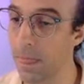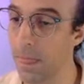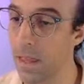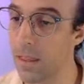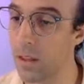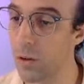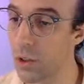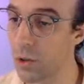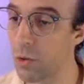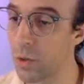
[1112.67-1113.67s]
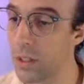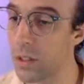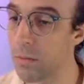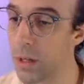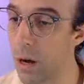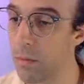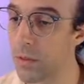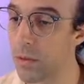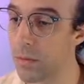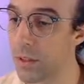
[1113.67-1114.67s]
I think that true wisdom comes
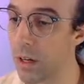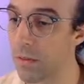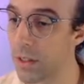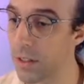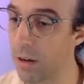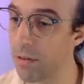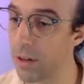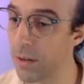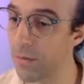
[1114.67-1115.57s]
from self-discovery.